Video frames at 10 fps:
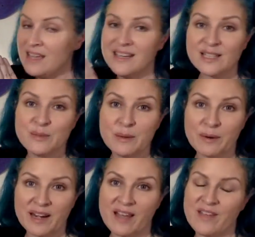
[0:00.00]
Next week, we're
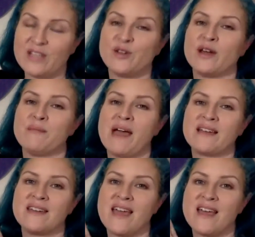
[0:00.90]
going to have Adriana back
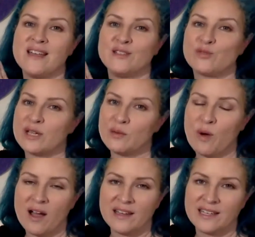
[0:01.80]
again, drinking
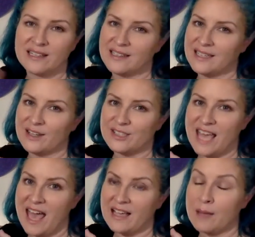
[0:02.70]
wine and cleaning her
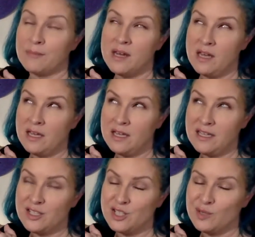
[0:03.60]
tack. I'm not
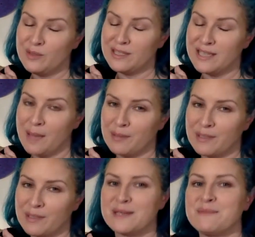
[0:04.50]
sure what the topic
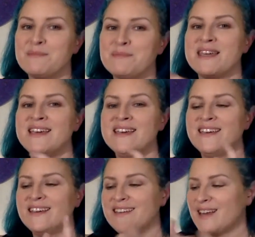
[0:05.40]
is going to be
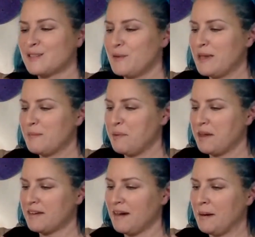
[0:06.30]
next week,
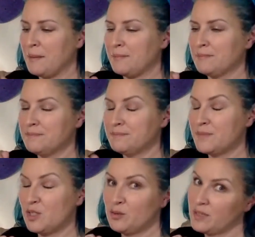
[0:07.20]
but
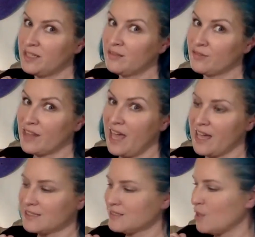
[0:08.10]
tune in for
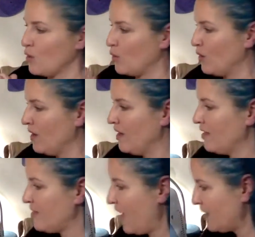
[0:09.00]
that. So
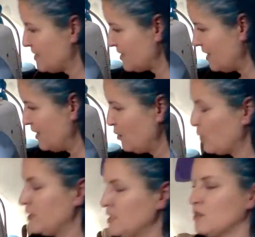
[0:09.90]
that is
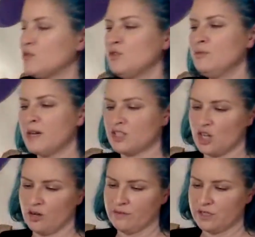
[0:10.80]
it. We didn't go too
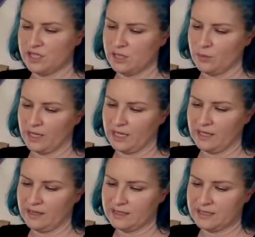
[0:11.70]
much over, did
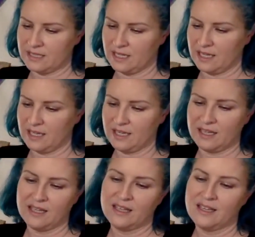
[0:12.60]
we? Let's see.
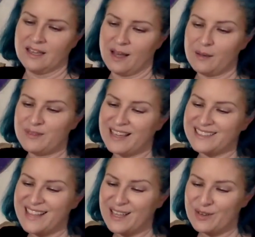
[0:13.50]

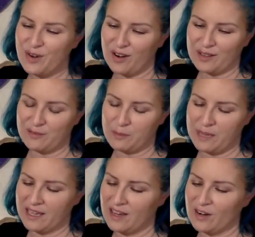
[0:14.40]
Yes, thank you, Garland, for
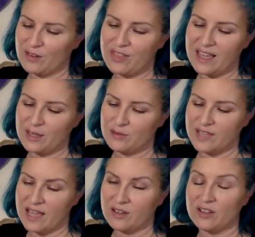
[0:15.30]
being here. Thank
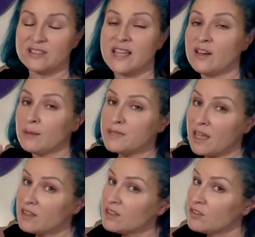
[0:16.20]
you, Zadel. Zadel, I'm
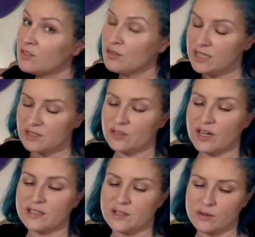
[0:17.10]
telling you, you need to
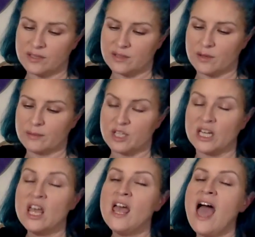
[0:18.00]
learn how to sew on a sewing
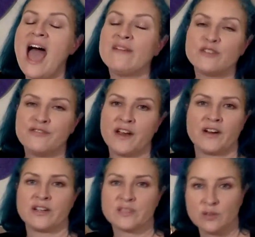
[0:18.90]
machine. After
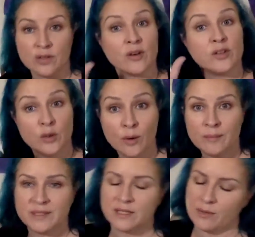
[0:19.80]
Farrier School, though,
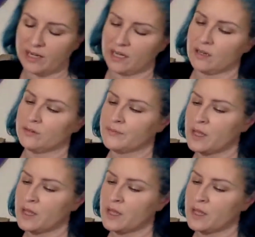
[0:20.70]
you are busy right now.